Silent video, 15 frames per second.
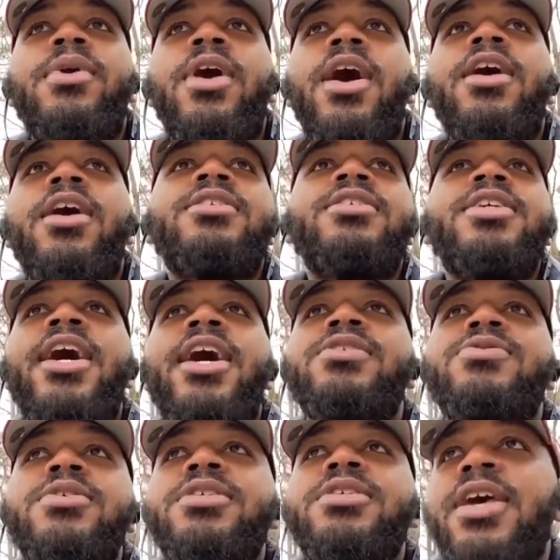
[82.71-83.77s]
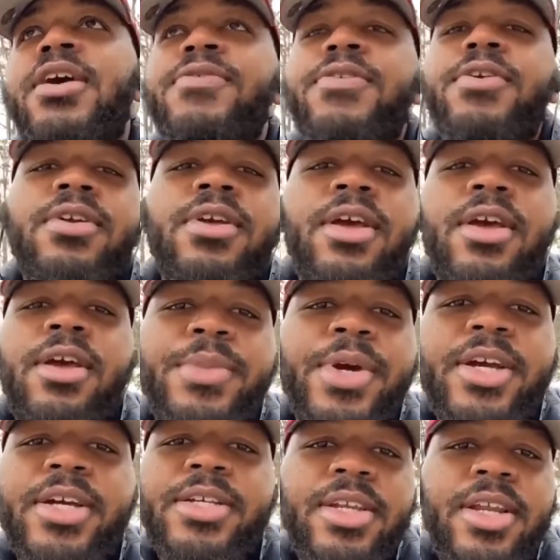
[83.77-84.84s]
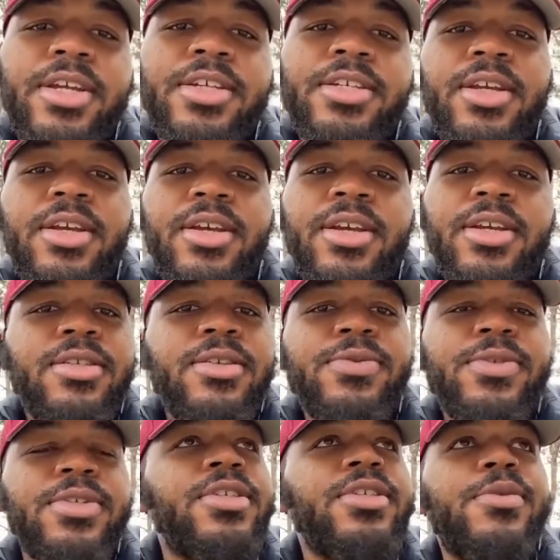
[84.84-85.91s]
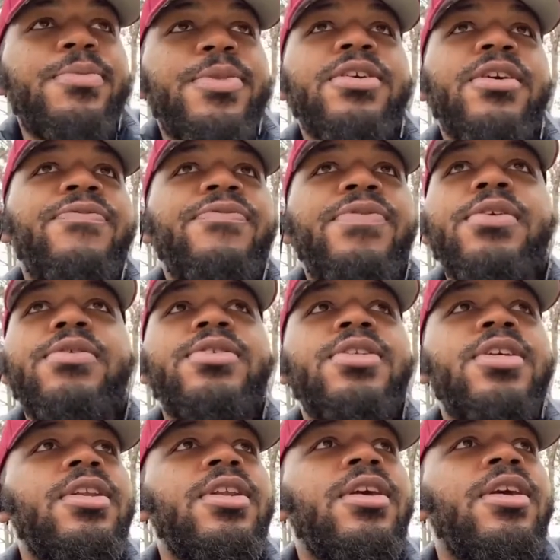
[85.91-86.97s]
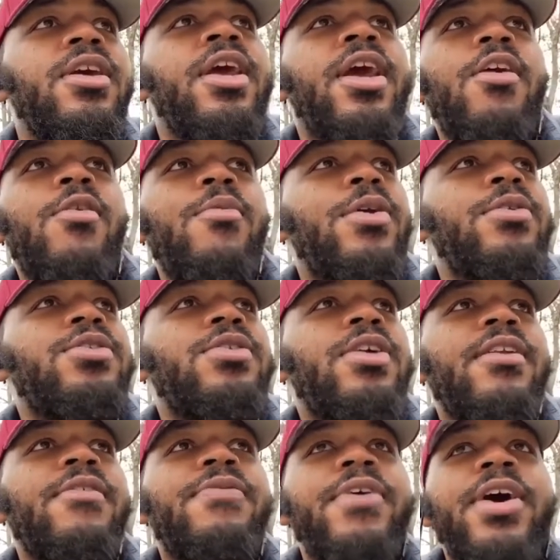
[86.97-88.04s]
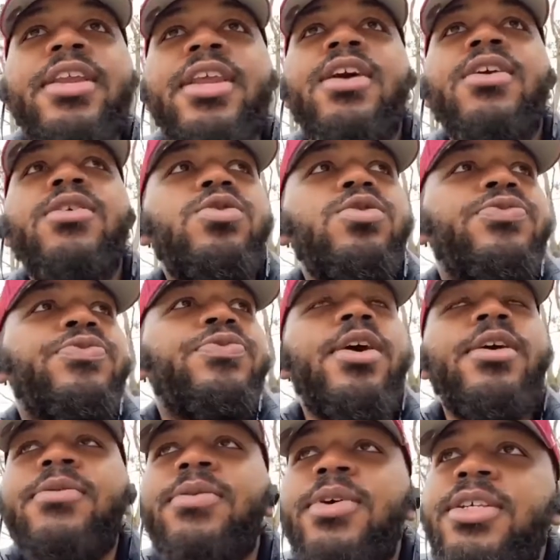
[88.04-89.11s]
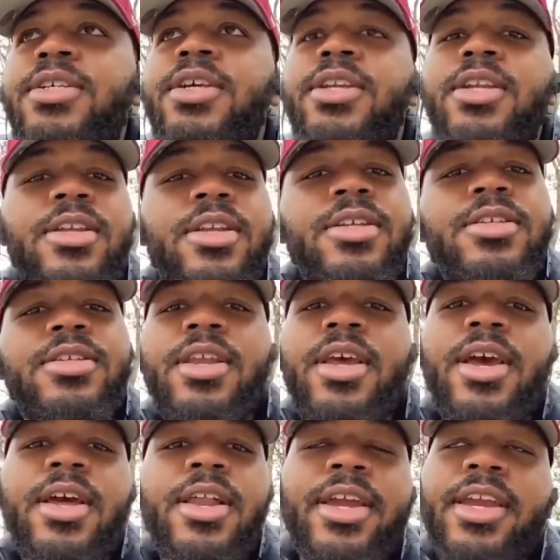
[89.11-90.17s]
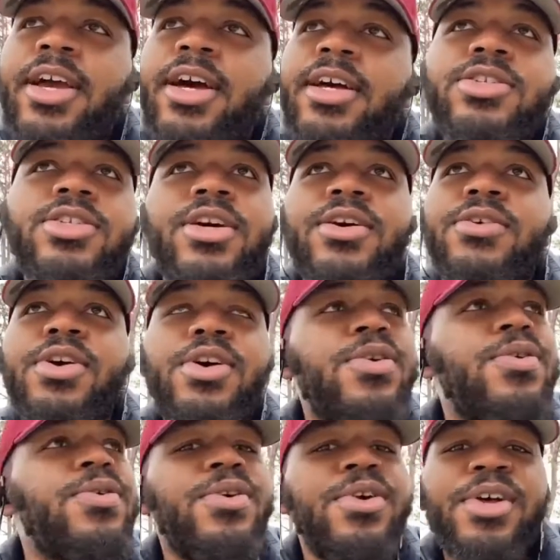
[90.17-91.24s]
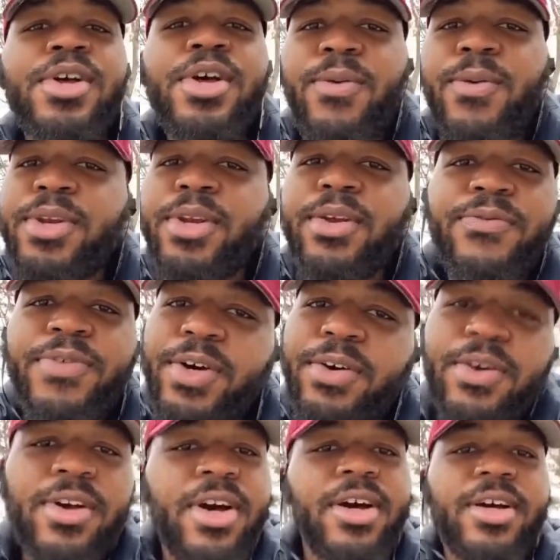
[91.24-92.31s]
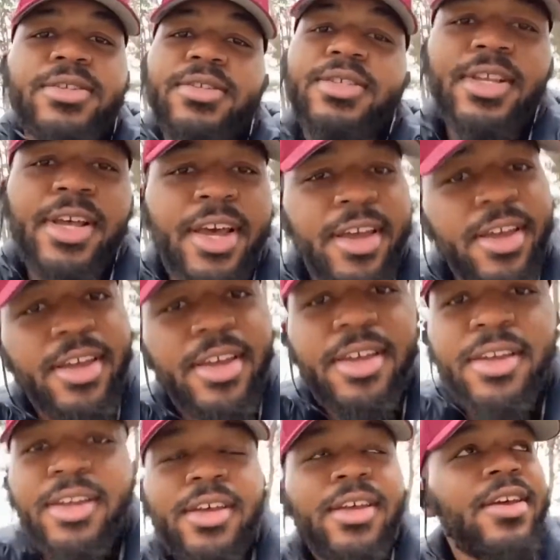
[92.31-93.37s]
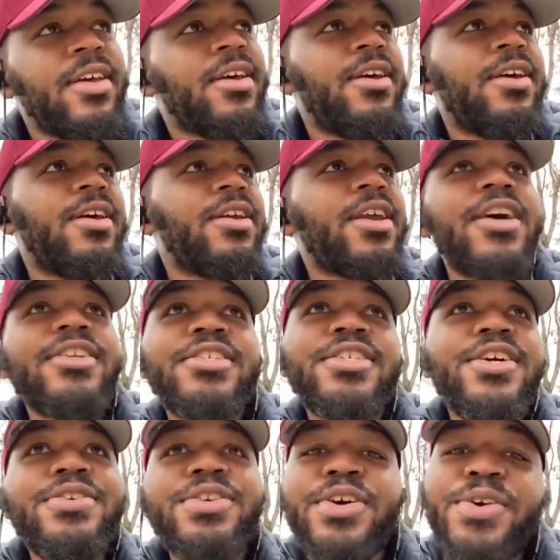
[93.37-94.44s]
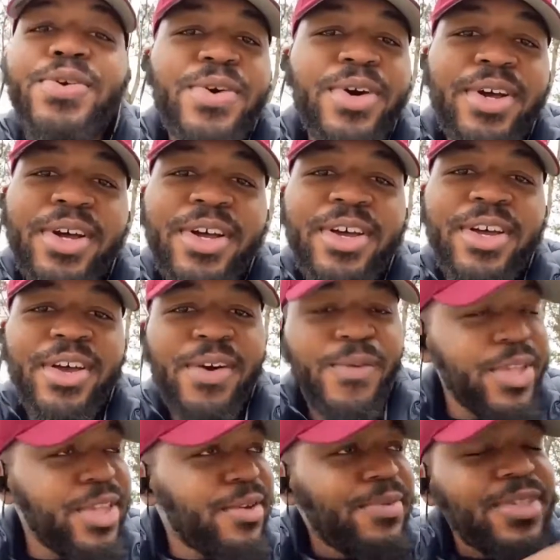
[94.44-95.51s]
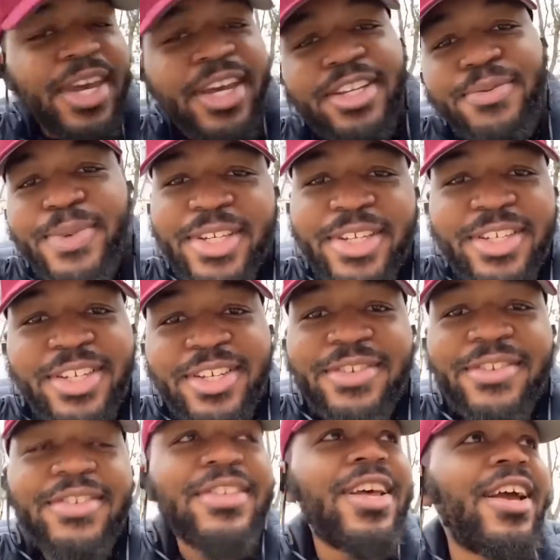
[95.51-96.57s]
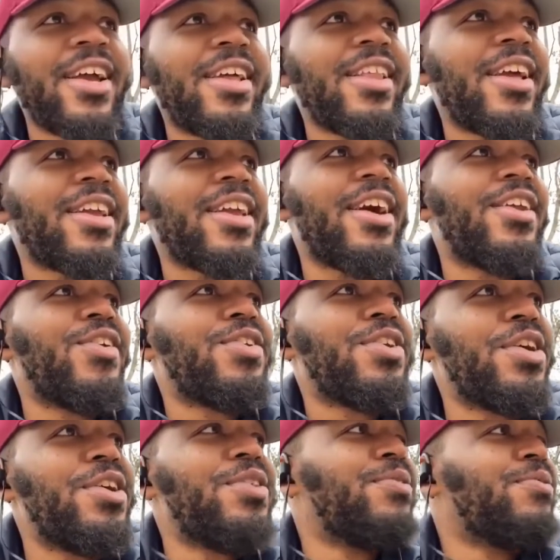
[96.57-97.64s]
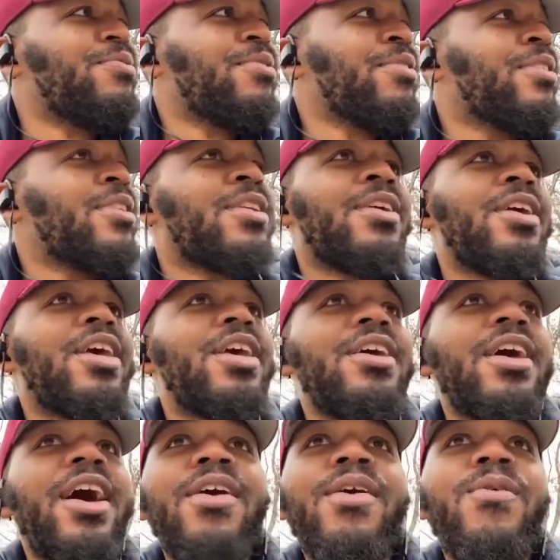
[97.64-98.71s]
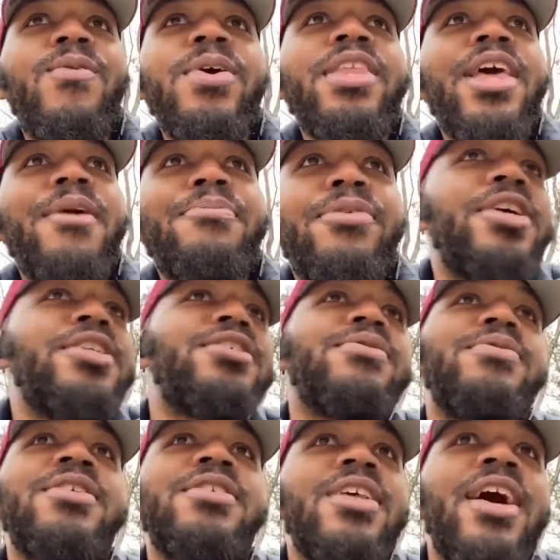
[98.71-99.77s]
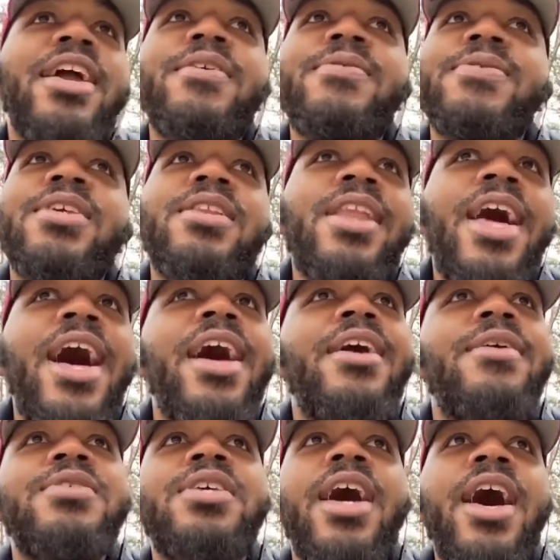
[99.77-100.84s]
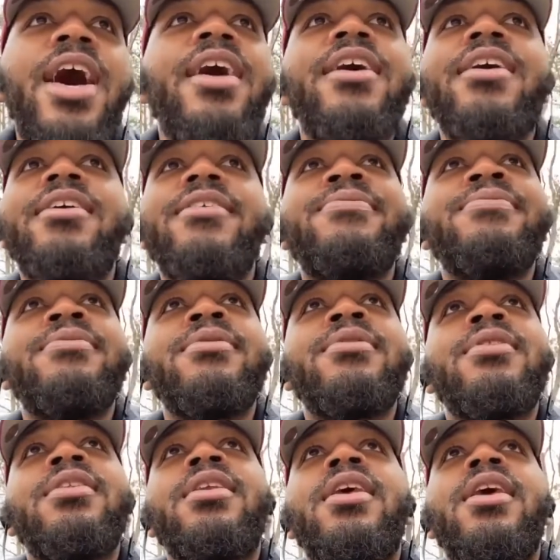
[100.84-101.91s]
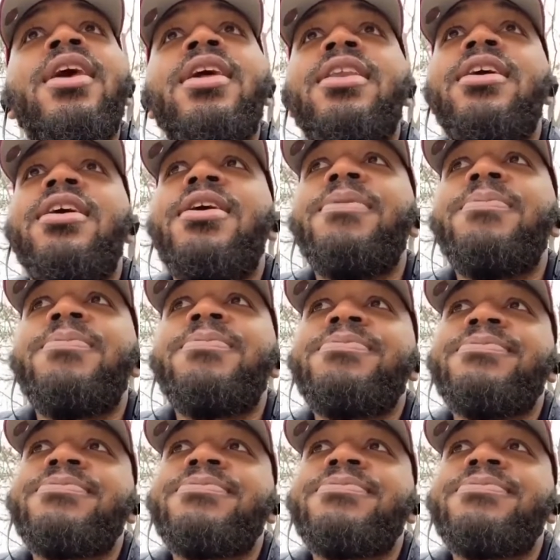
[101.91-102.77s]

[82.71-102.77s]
our ties were severed because of that shit because it was just so much confusion and everybody was trying to find out whose fault was it and this and that like y'all just don't know what them phone calls was like y'all just don't know what them text messages was like like y'all don't know what that pressure was like it was a lot it was hot and um